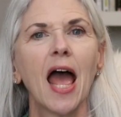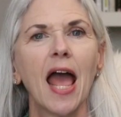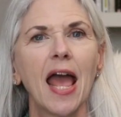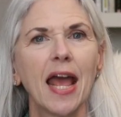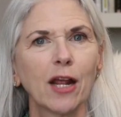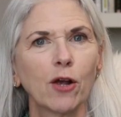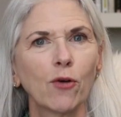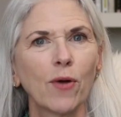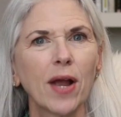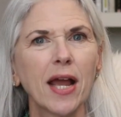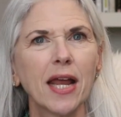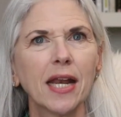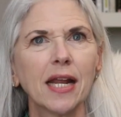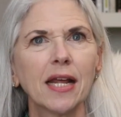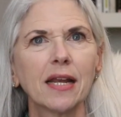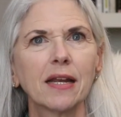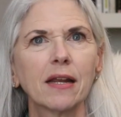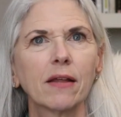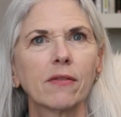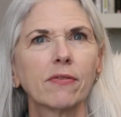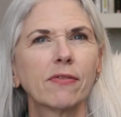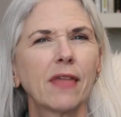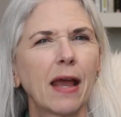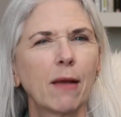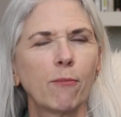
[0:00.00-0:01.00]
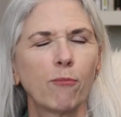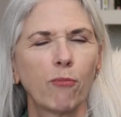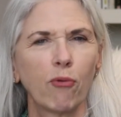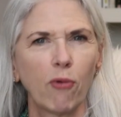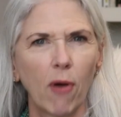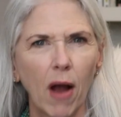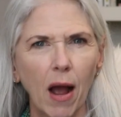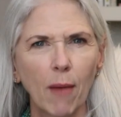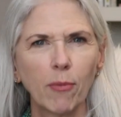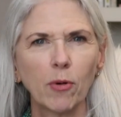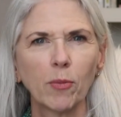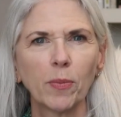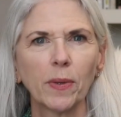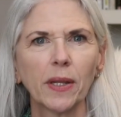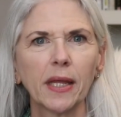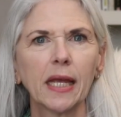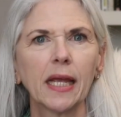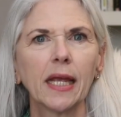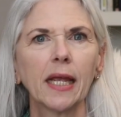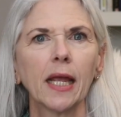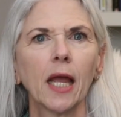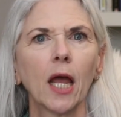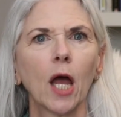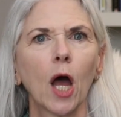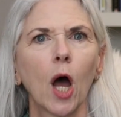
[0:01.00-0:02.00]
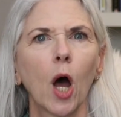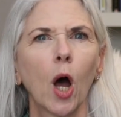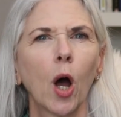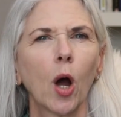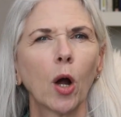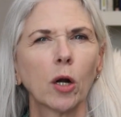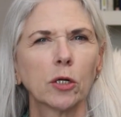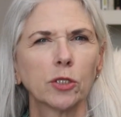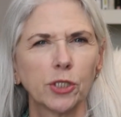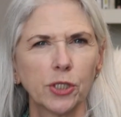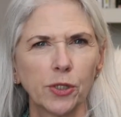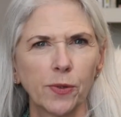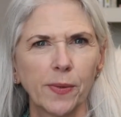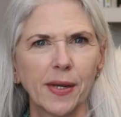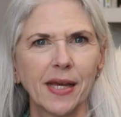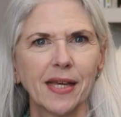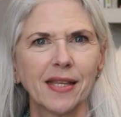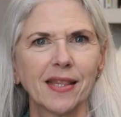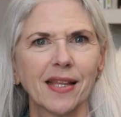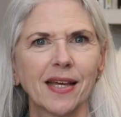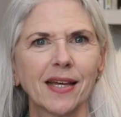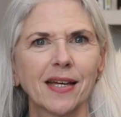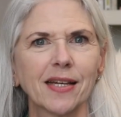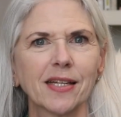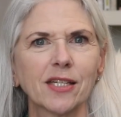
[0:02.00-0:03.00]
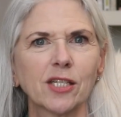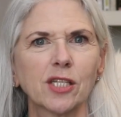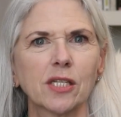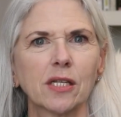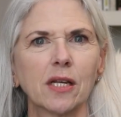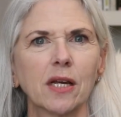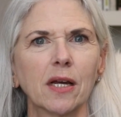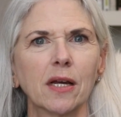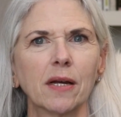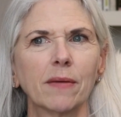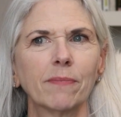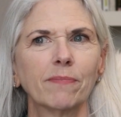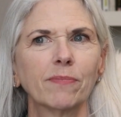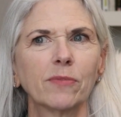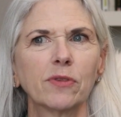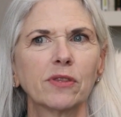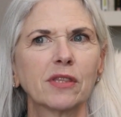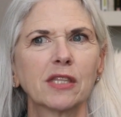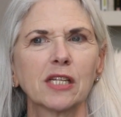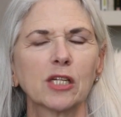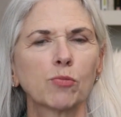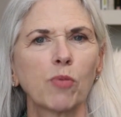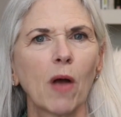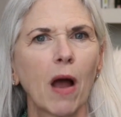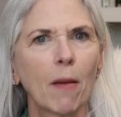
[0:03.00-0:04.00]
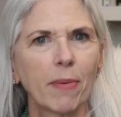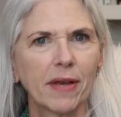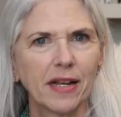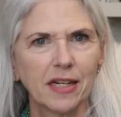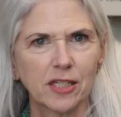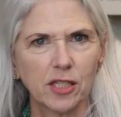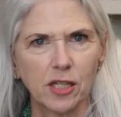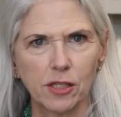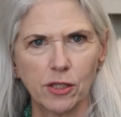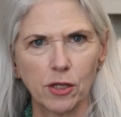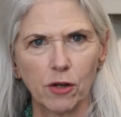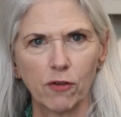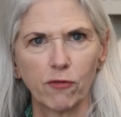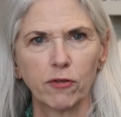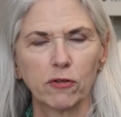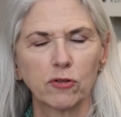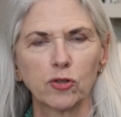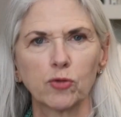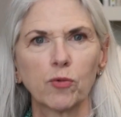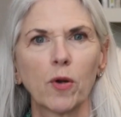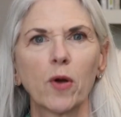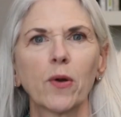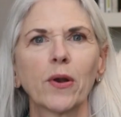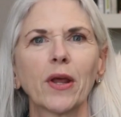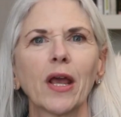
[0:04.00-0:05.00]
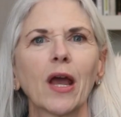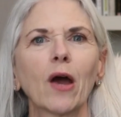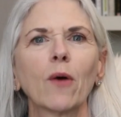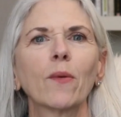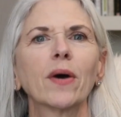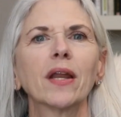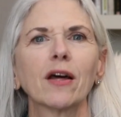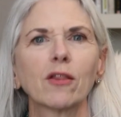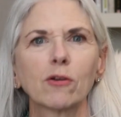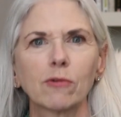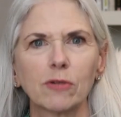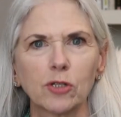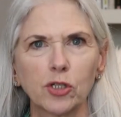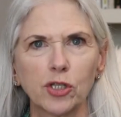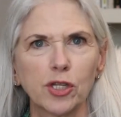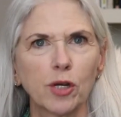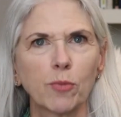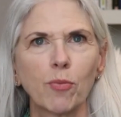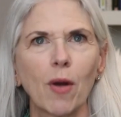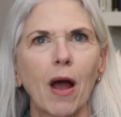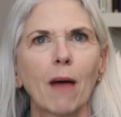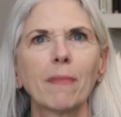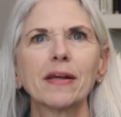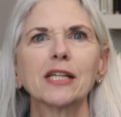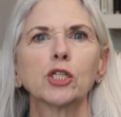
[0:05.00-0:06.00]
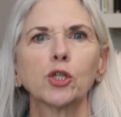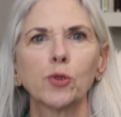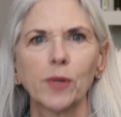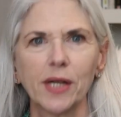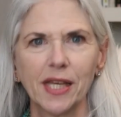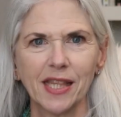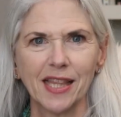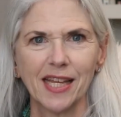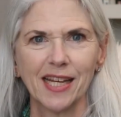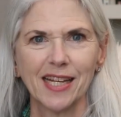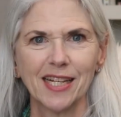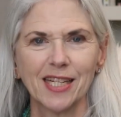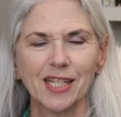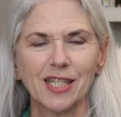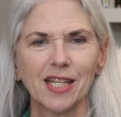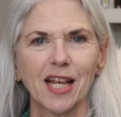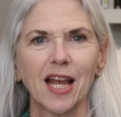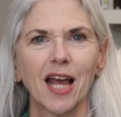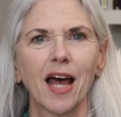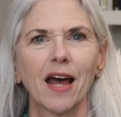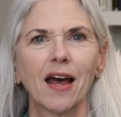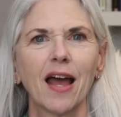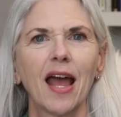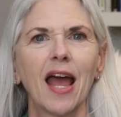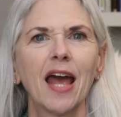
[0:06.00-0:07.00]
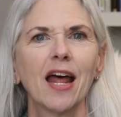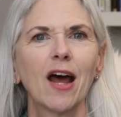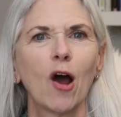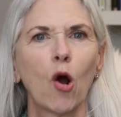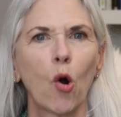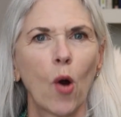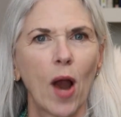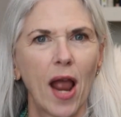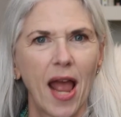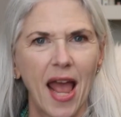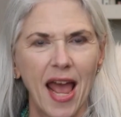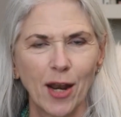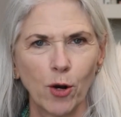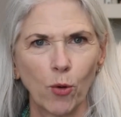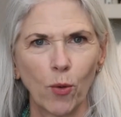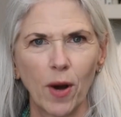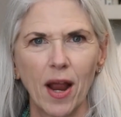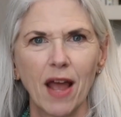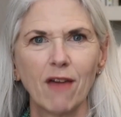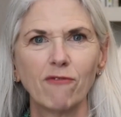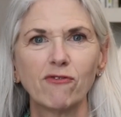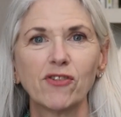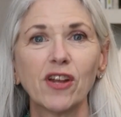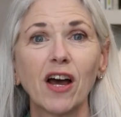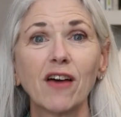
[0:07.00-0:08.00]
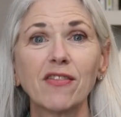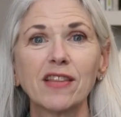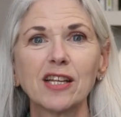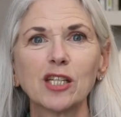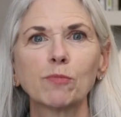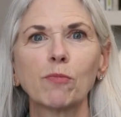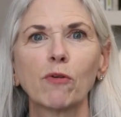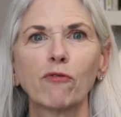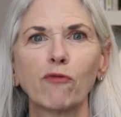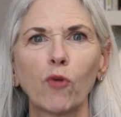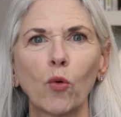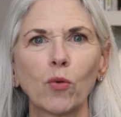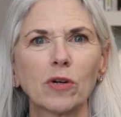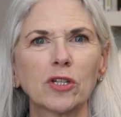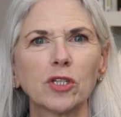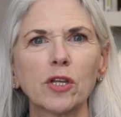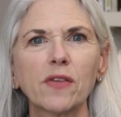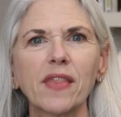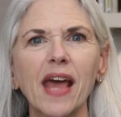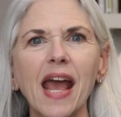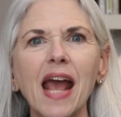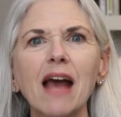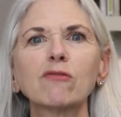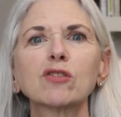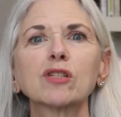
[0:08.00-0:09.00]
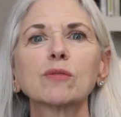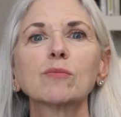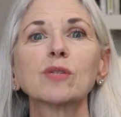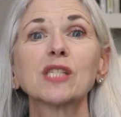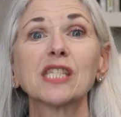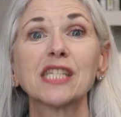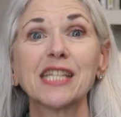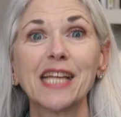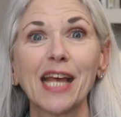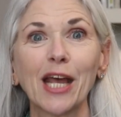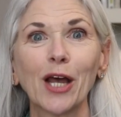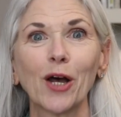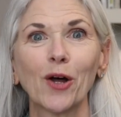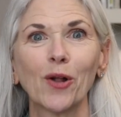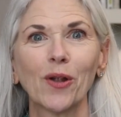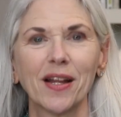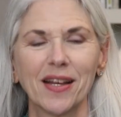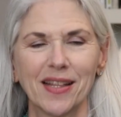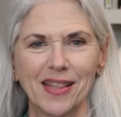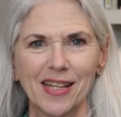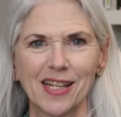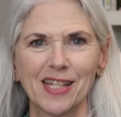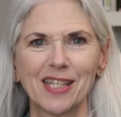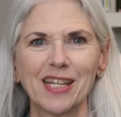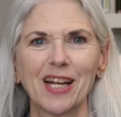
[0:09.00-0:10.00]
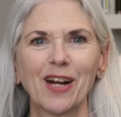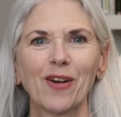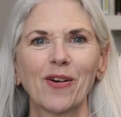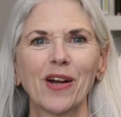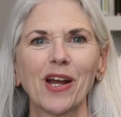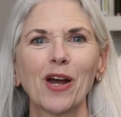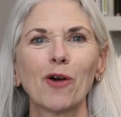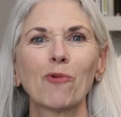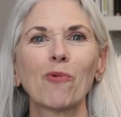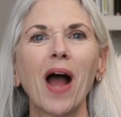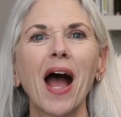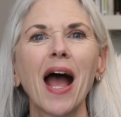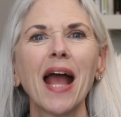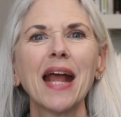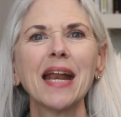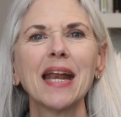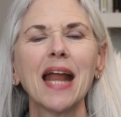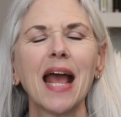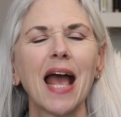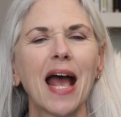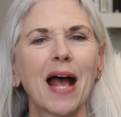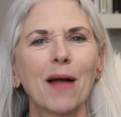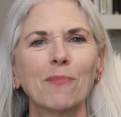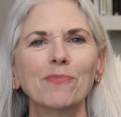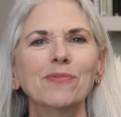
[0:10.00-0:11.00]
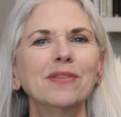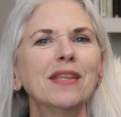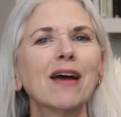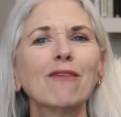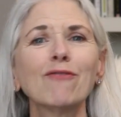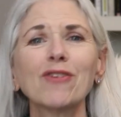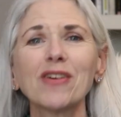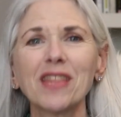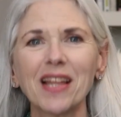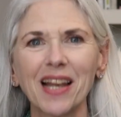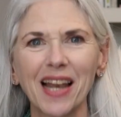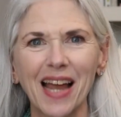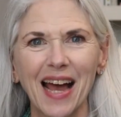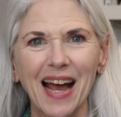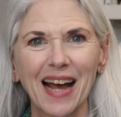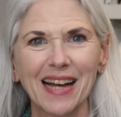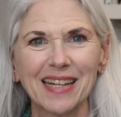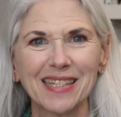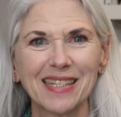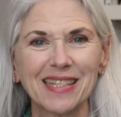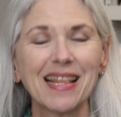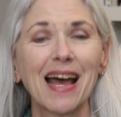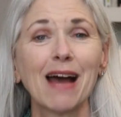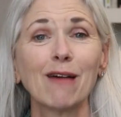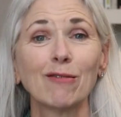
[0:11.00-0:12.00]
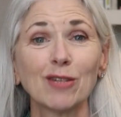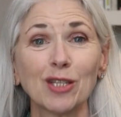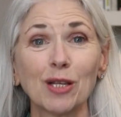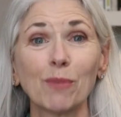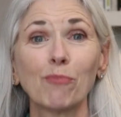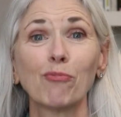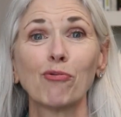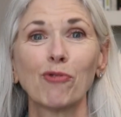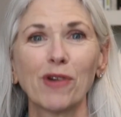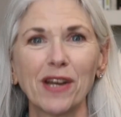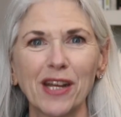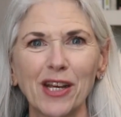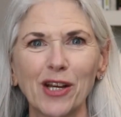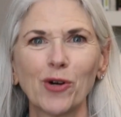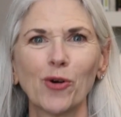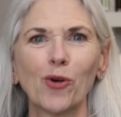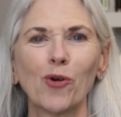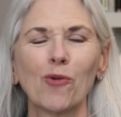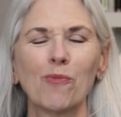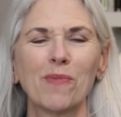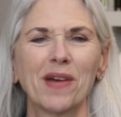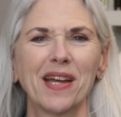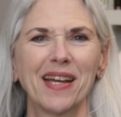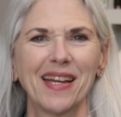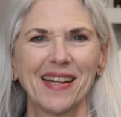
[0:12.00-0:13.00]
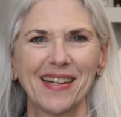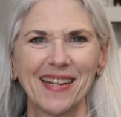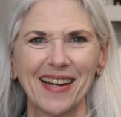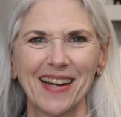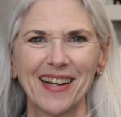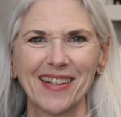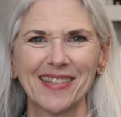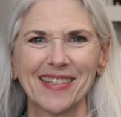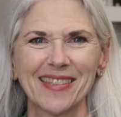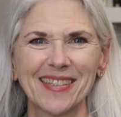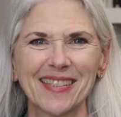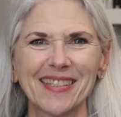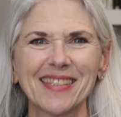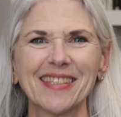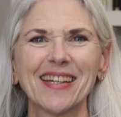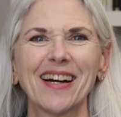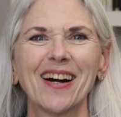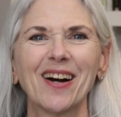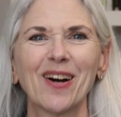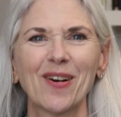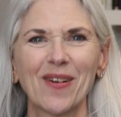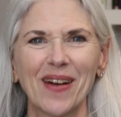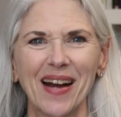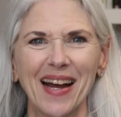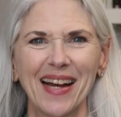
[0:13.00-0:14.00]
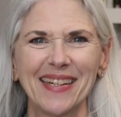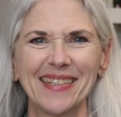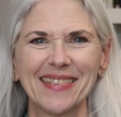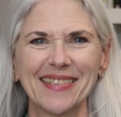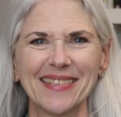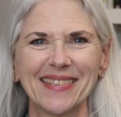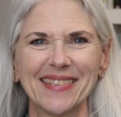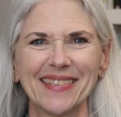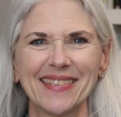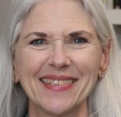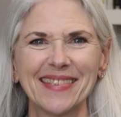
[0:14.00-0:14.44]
And granted, they probably are doing this. This probably isn't their first rodeo. In other words, they're probably doing this and, or and or have done this before. So they have some skill in this area, right? Nevertheless, that was a pretty cool million dollars. All right.